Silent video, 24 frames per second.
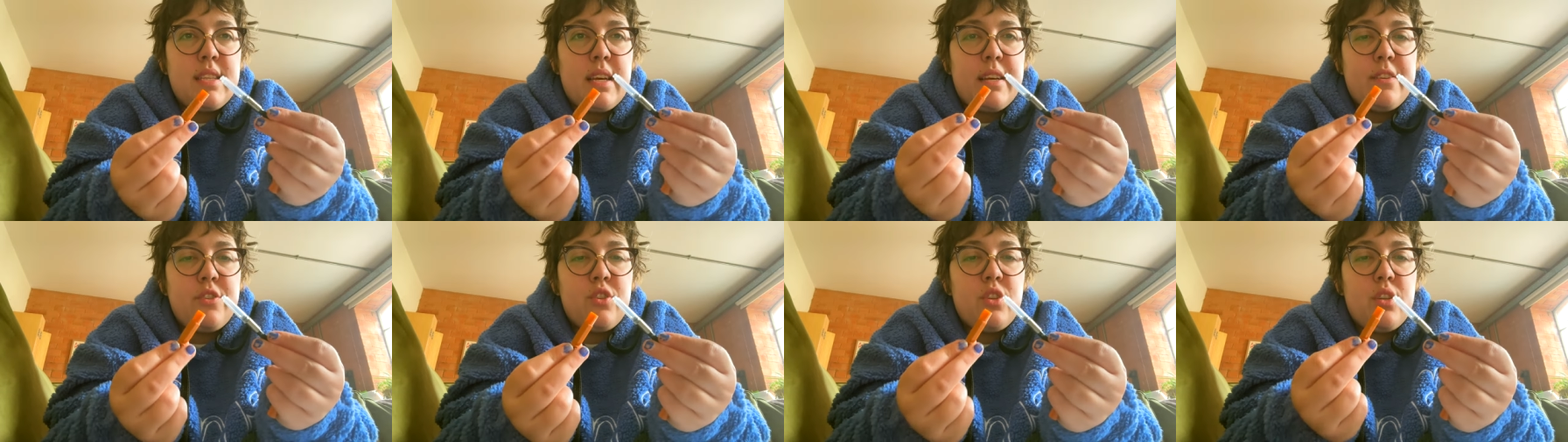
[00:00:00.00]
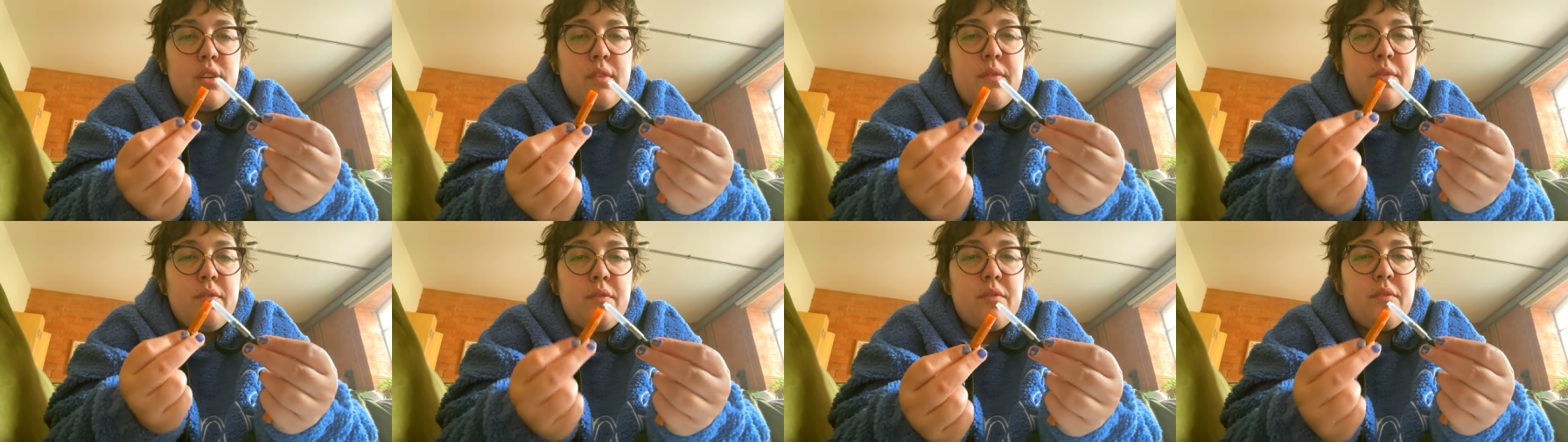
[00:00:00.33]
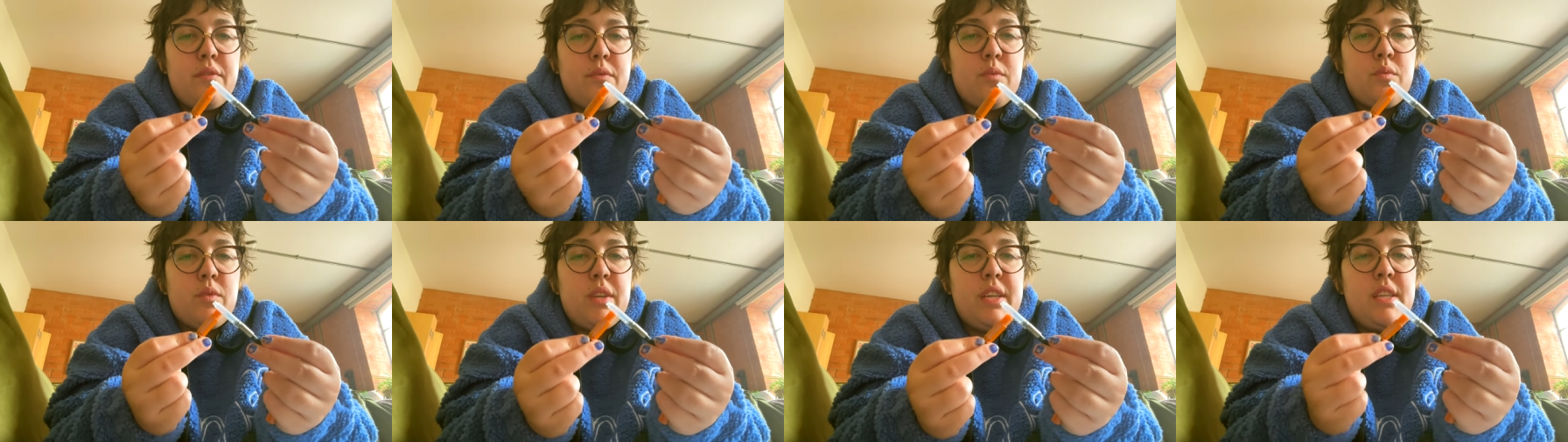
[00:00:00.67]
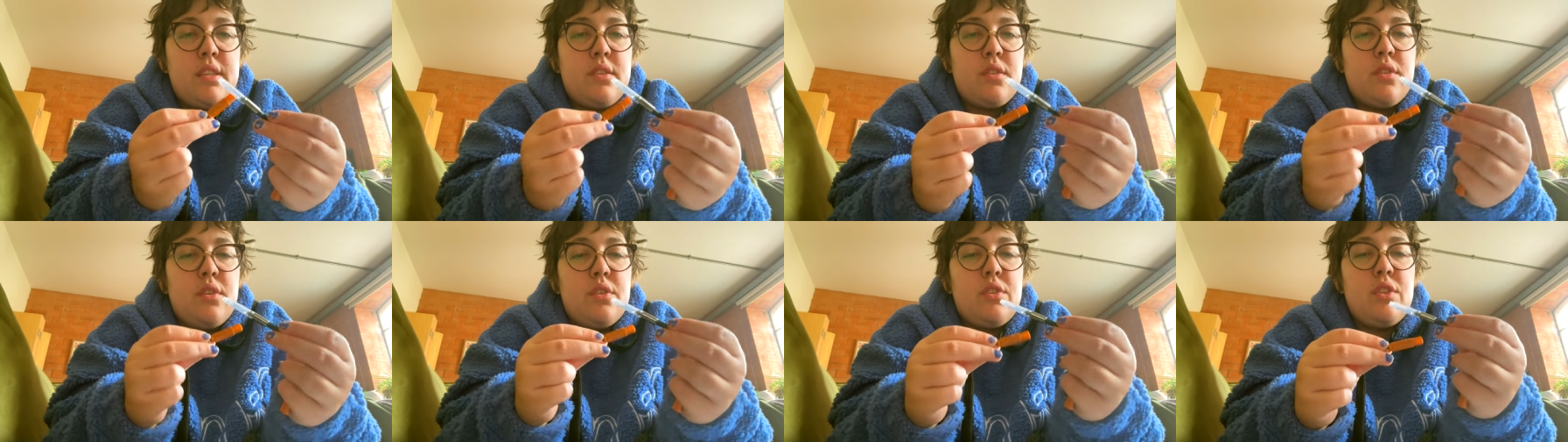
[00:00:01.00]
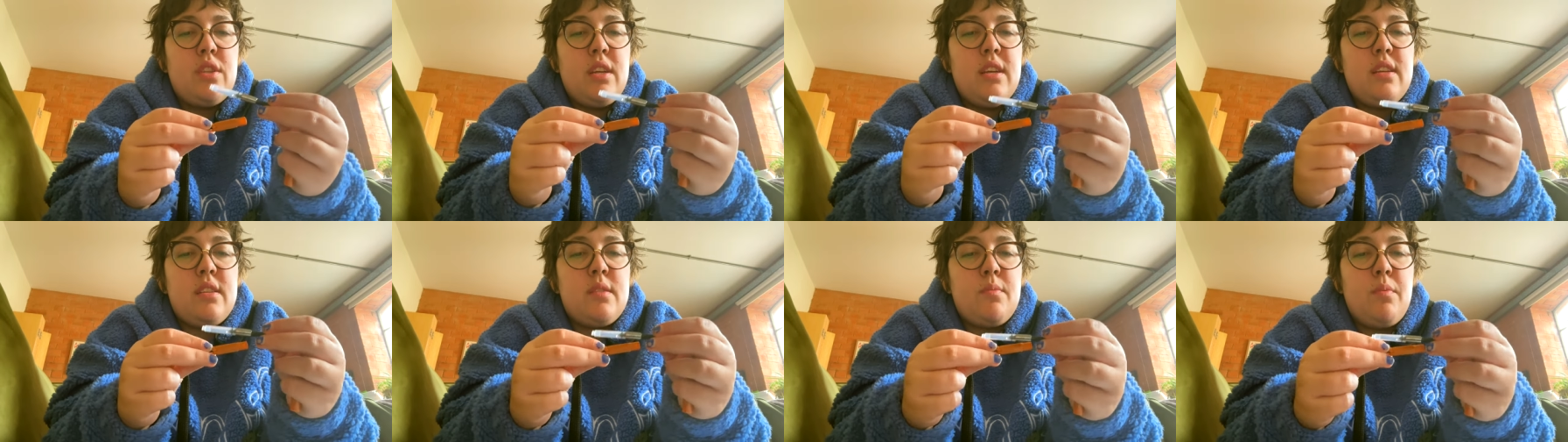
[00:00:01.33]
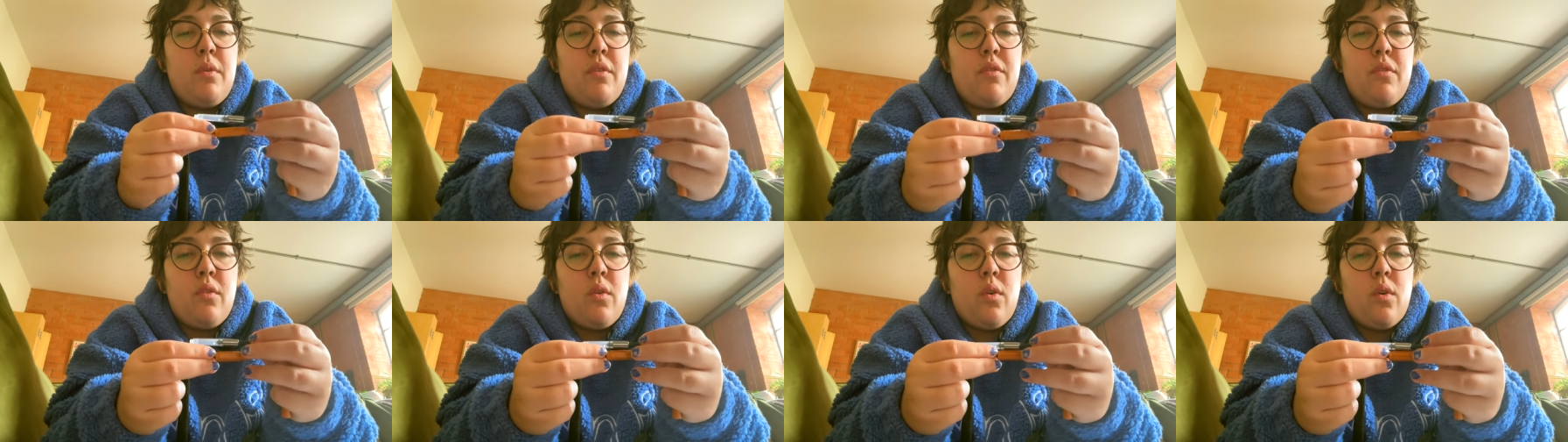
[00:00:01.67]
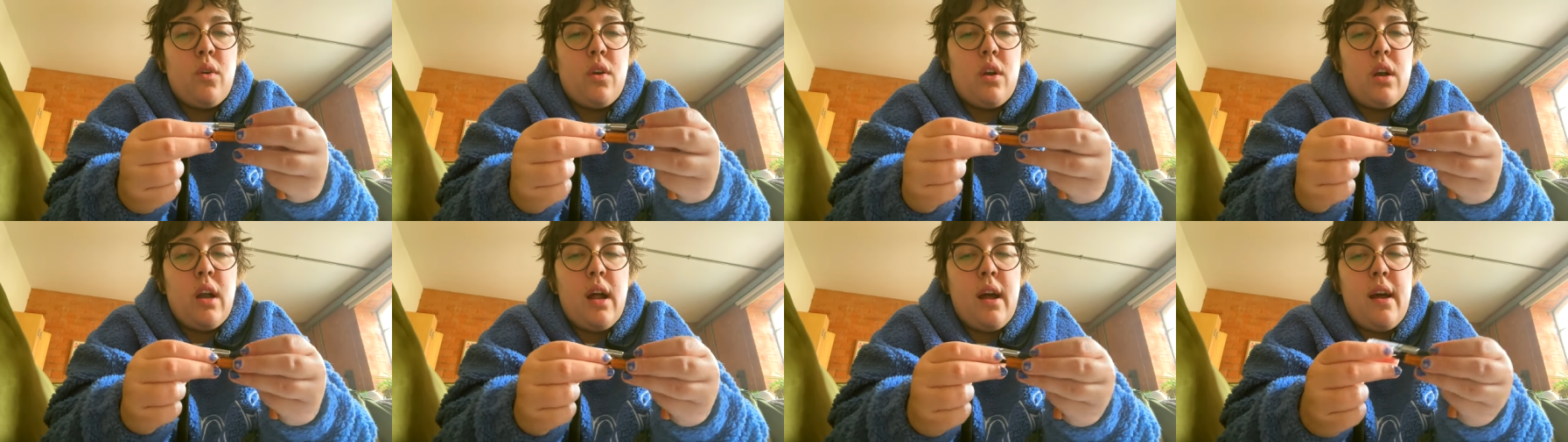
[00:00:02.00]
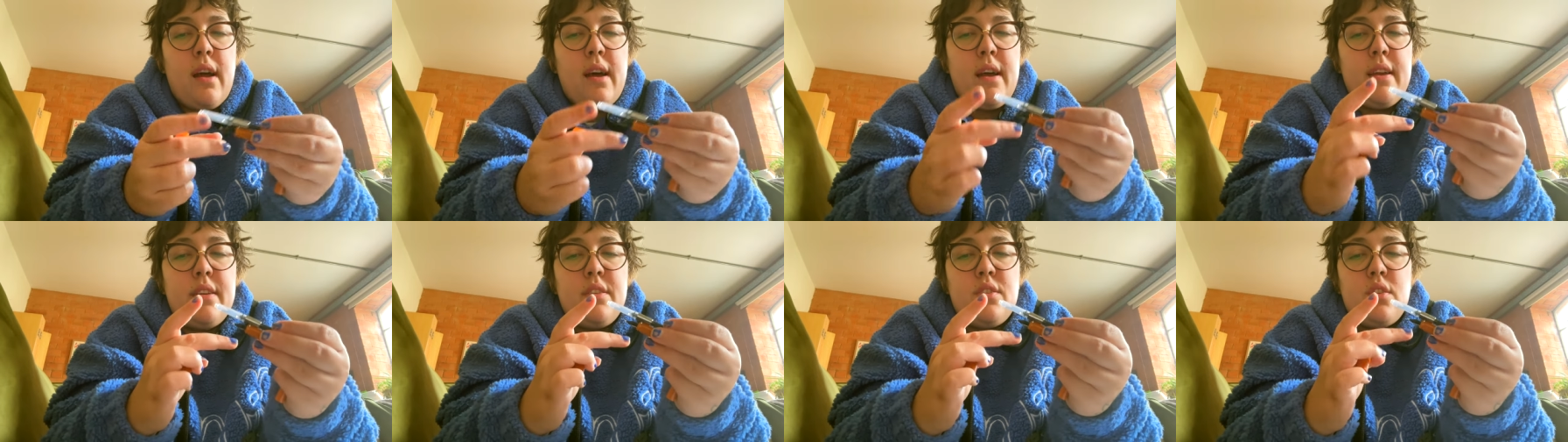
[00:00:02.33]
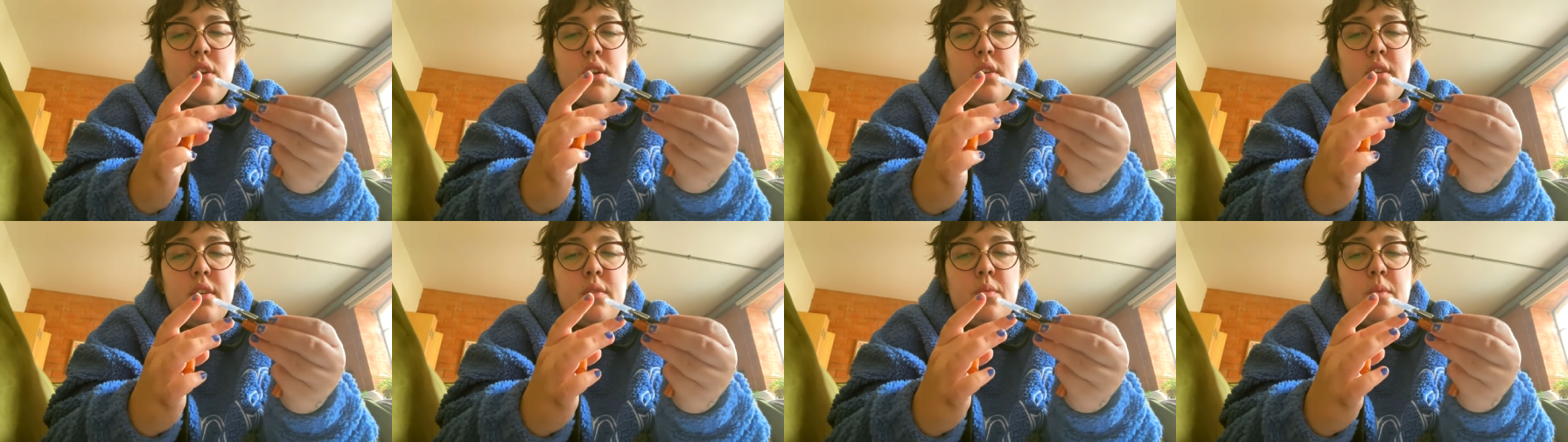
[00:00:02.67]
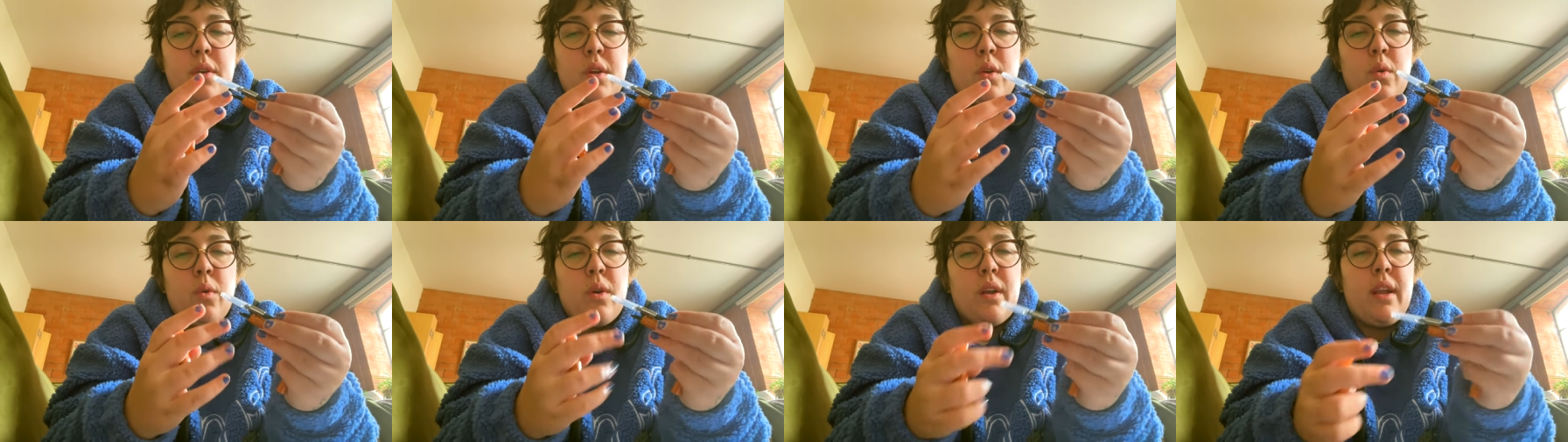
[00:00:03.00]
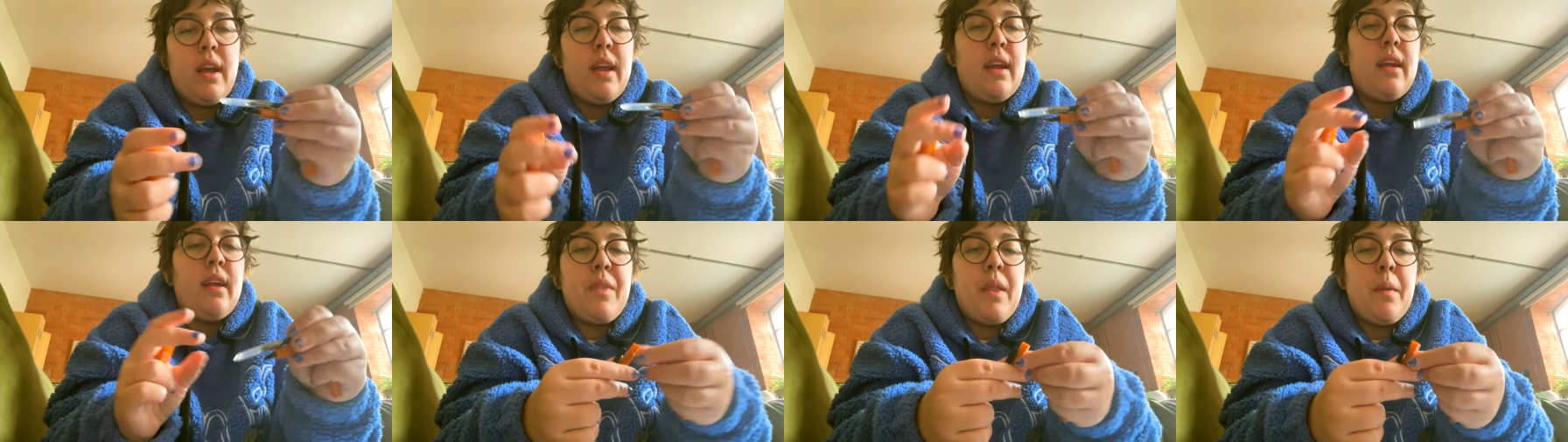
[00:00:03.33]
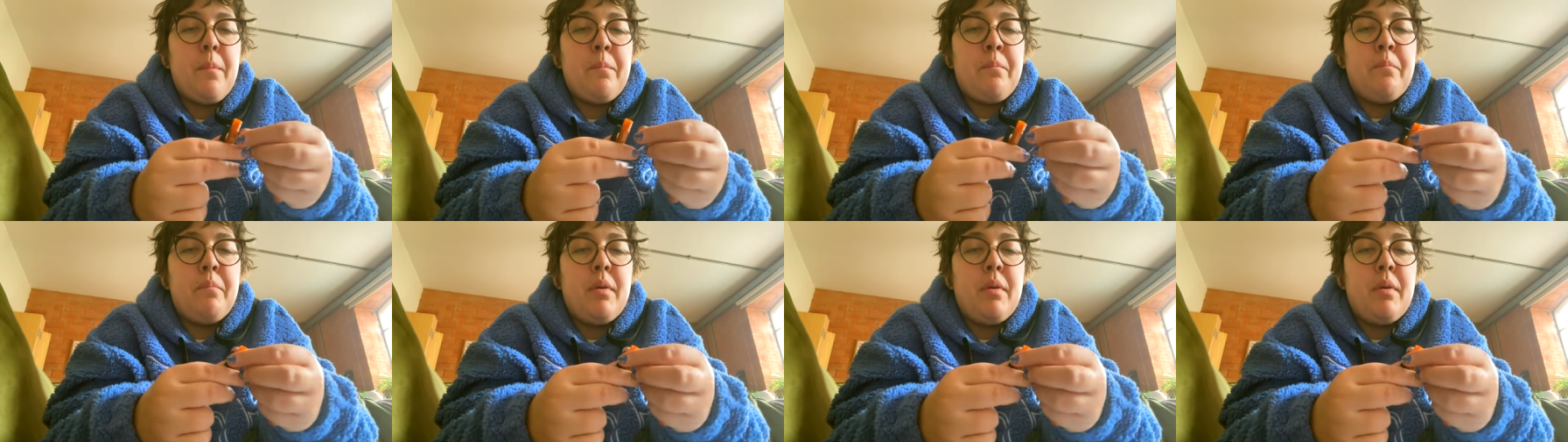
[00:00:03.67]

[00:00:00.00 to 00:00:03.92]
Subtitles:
should have researched this before I started recording,